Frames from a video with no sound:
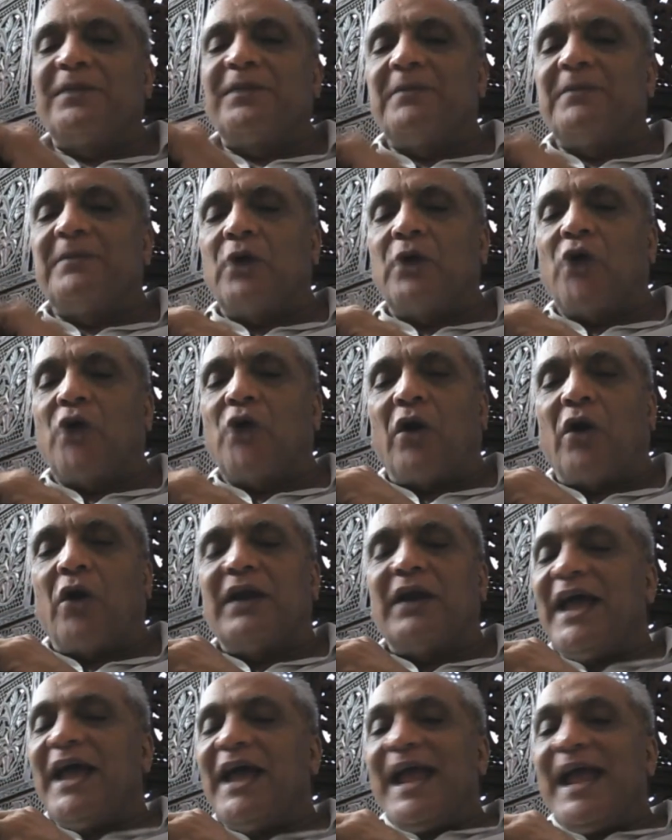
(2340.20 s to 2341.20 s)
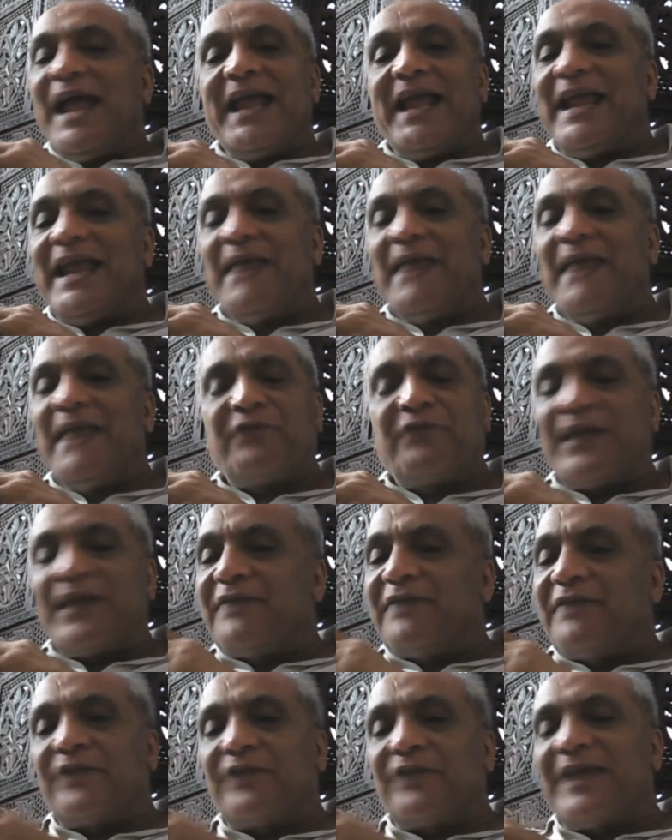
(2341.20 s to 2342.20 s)
about all. If
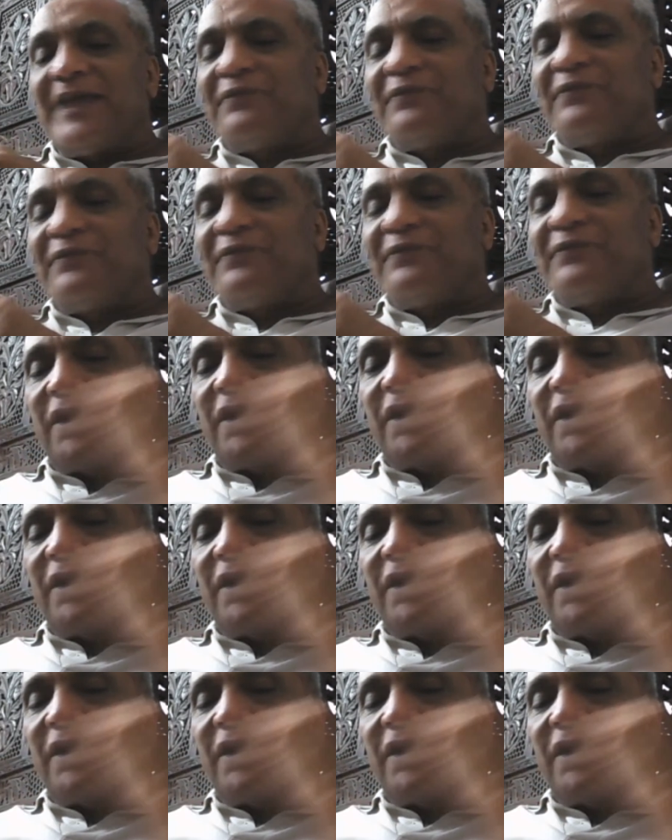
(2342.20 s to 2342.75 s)
for a